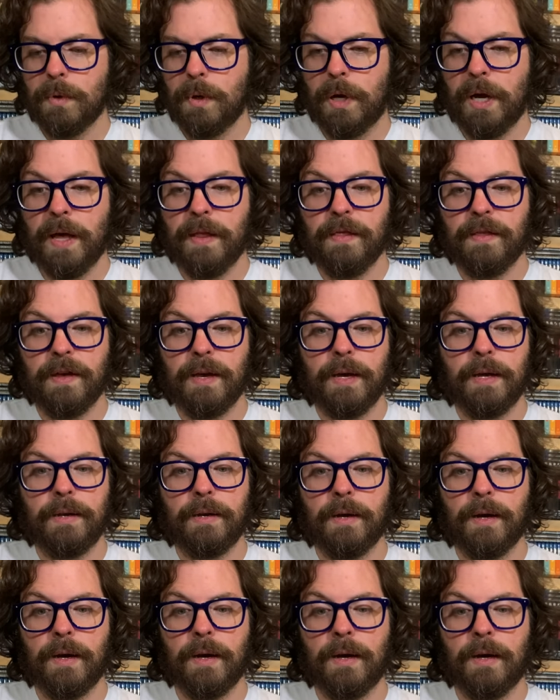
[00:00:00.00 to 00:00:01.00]
and
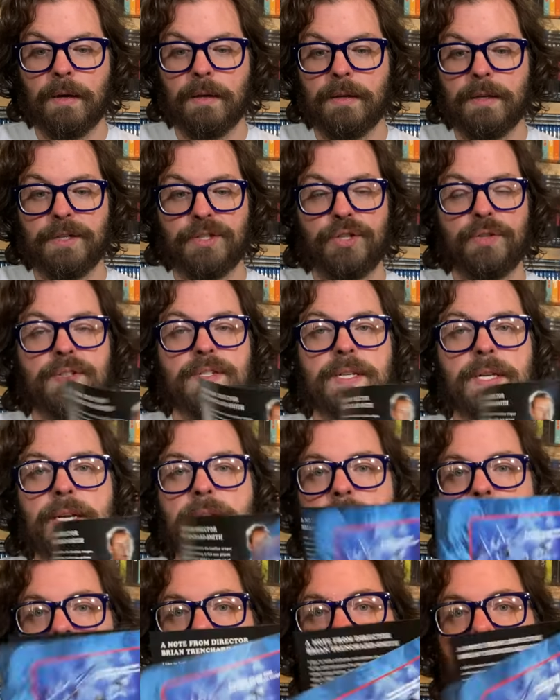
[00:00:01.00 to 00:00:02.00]
then, uh, as you see
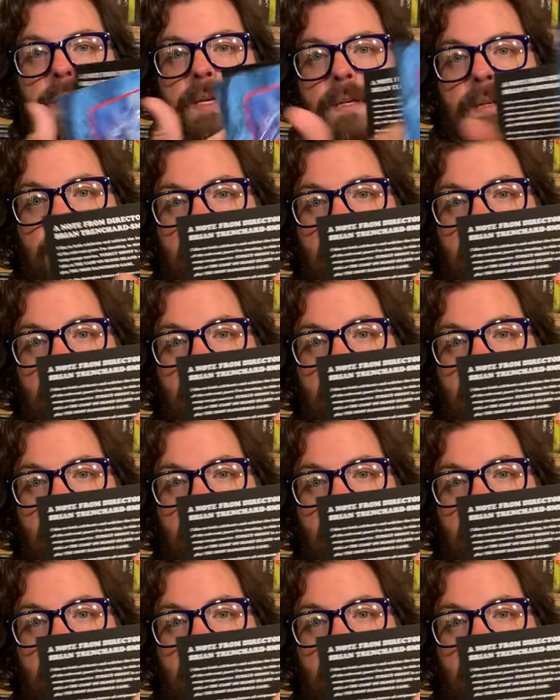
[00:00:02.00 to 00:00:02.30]
here, the